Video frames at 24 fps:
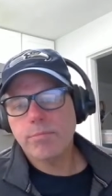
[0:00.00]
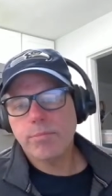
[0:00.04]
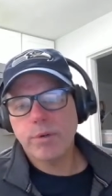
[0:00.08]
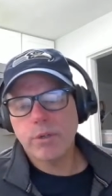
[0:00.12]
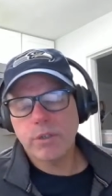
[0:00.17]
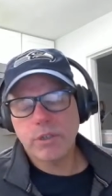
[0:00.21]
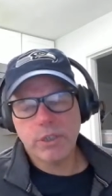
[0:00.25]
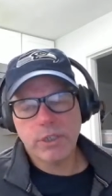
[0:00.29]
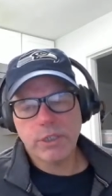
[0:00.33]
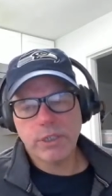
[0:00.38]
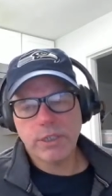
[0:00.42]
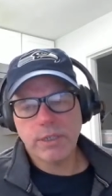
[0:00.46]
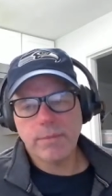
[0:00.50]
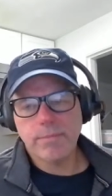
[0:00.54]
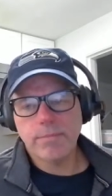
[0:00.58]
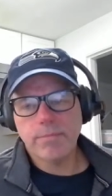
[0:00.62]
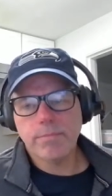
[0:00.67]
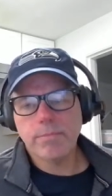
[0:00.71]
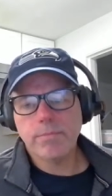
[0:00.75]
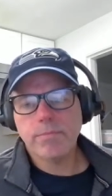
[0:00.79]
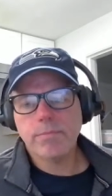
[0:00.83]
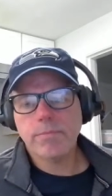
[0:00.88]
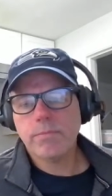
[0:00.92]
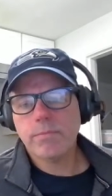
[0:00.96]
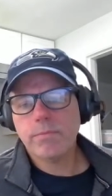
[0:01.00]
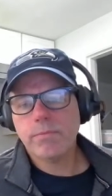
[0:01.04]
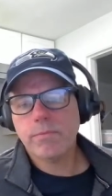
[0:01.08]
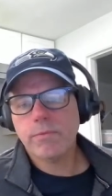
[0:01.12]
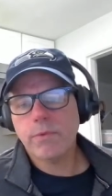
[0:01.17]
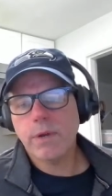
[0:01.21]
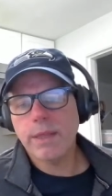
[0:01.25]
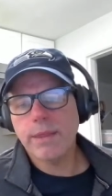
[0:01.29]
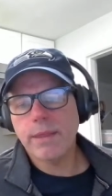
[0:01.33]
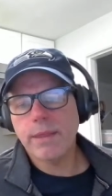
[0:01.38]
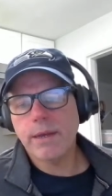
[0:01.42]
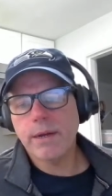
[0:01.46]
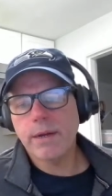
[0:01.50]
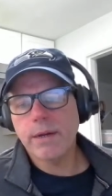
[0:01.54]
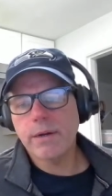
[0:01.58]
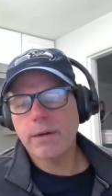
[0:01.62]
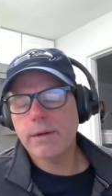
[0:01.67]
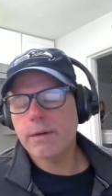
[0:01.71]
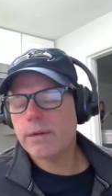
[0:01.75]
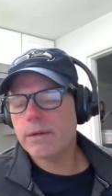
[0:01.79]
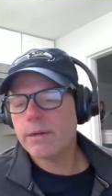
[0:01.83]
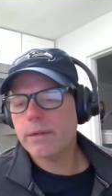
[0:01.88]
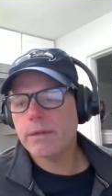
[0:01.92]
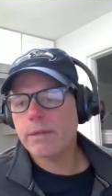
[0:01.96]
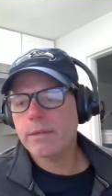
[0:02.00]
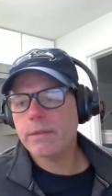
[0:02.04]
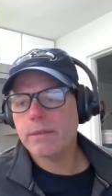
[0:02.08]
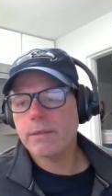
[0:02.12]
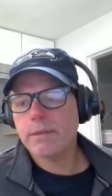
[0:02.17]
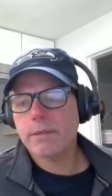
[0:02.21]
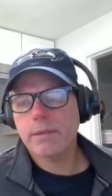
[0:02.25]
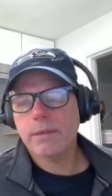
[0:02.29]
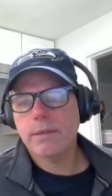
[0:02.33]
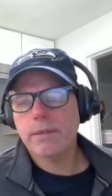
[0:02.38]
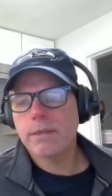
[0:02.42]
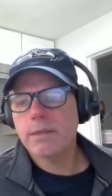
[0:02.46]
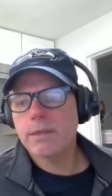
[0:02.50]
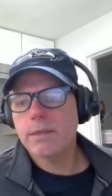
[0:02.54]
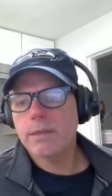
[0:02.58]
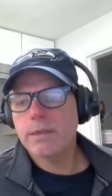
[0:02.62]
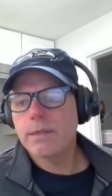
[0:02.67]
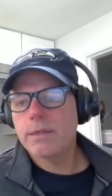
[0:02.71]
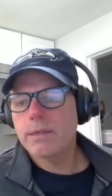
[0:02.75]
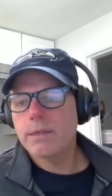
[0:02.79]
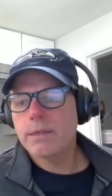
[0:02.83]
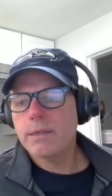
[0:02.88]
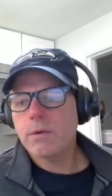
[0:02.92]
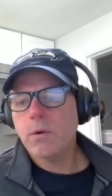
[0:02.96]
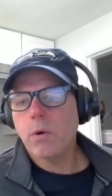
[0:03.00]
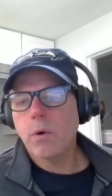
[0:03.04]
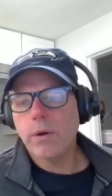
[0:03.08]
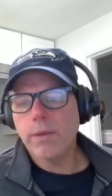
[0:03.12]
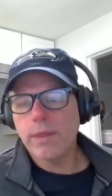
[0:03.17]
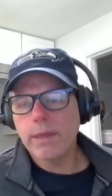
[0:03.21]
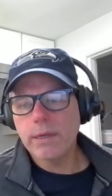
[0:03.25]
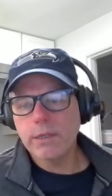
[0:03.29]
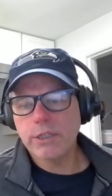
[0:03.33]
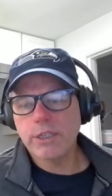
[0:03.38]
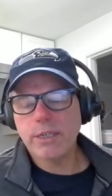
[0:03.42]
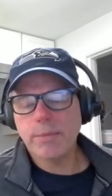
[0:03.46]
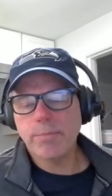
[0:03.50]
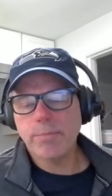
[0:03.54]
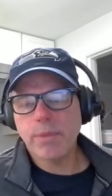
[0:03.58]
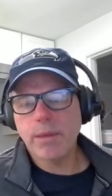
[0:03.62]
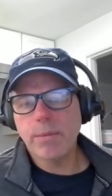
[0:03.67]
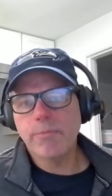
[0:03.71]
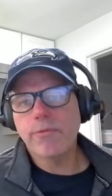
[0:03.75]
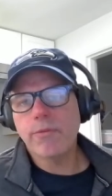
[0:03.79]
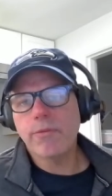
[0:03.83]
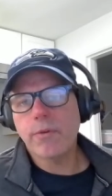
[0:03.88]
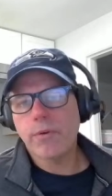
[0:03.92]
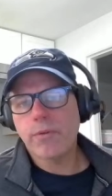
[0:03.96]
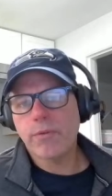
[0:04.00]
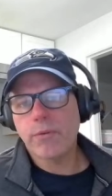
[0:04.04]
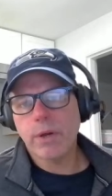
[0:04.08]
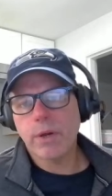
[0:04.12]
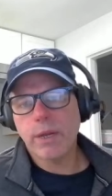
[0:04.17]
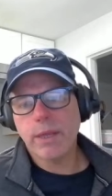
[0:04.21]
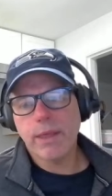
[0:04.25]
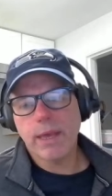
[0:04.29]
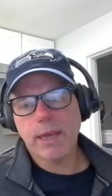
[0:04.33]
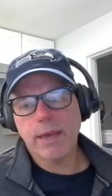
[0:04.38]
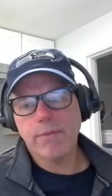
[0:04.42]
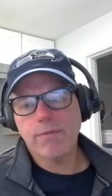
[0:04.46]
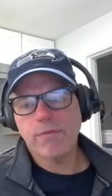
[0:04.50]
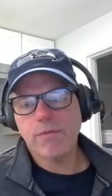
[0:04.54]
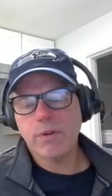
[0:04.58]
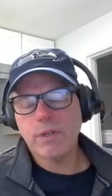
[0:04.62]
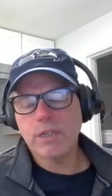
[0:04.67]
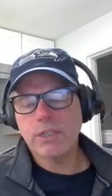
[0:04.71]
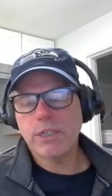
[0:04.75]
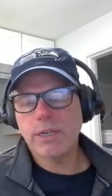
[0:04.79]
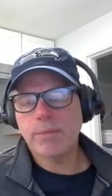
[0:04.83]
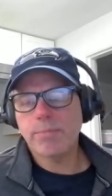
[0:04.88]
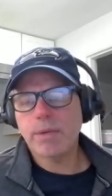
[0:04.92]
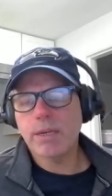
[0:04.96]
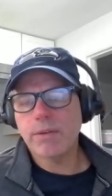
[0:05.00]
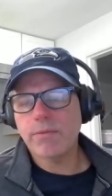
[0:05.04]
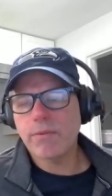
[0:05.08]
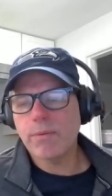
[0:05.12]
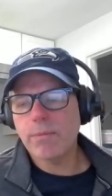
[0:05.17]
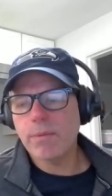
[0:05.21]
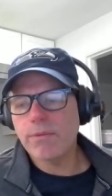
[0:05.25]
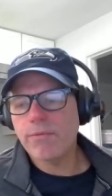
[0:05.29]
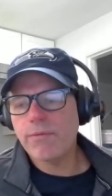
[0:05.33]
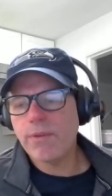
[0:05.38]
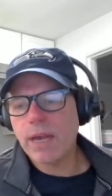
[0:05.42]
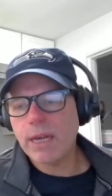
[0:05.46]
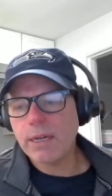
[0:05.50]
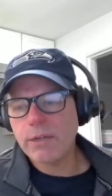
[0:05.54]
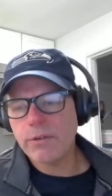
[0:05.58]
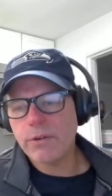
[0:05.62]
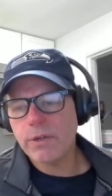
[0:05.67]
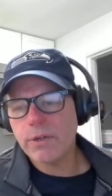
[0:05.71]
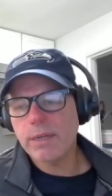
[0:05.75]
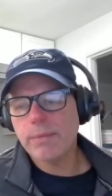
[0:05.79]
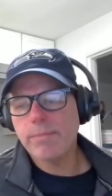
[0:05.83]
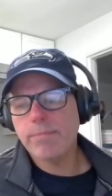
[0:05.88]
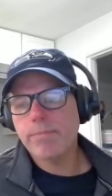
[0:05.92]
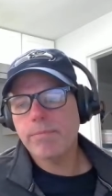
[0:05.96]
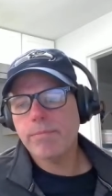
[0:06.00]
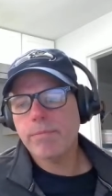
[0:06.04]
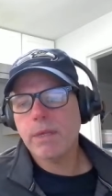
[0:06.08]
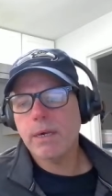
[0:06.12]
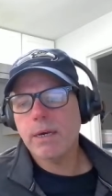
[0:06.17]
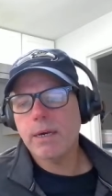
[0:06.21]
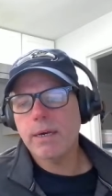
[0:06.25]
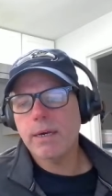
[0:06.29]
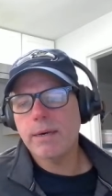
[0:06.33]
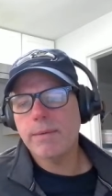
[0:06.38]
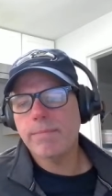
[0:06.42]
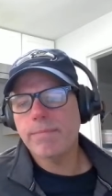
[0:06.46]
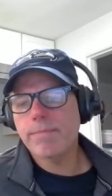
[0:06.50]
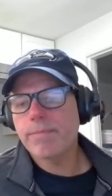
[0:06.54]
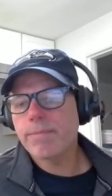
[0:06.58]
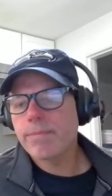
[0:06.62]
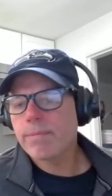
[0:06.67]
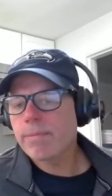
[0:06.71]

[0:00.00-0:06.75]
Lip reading: purchase them right there, or they'll ship them for free. They have free shipping from the factory. Um,